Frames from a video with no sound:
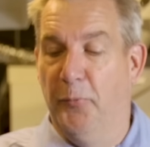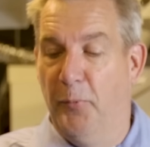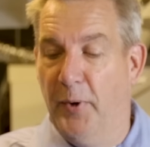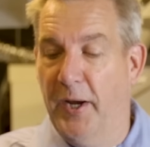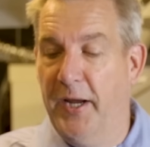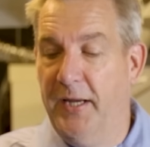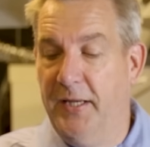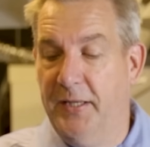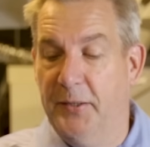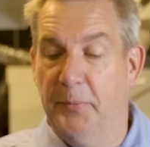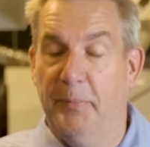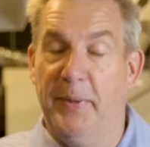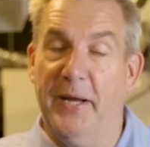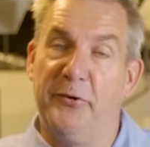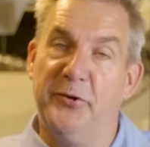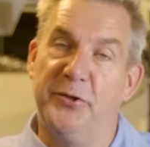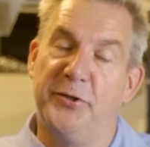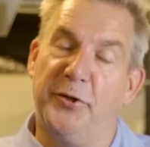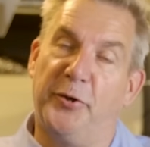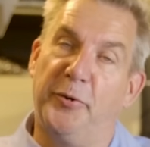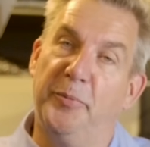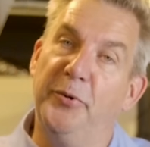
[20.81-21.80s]
way the
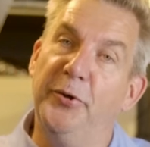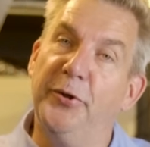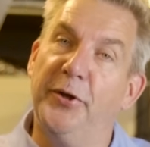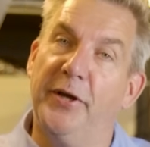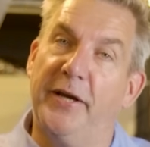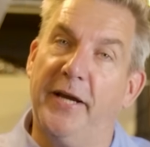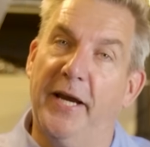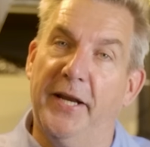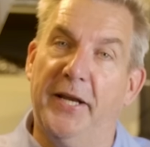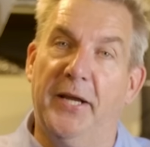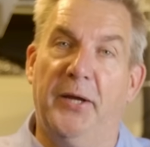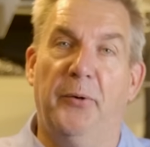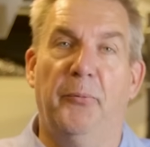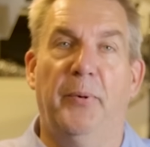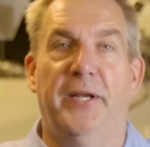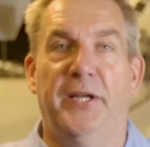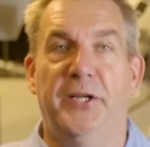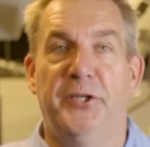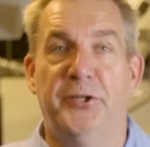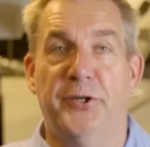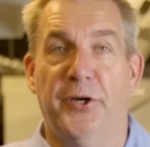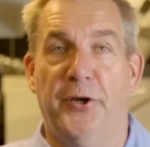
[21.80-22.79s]
batteries are communicating
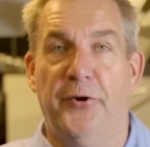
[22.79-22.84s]
with each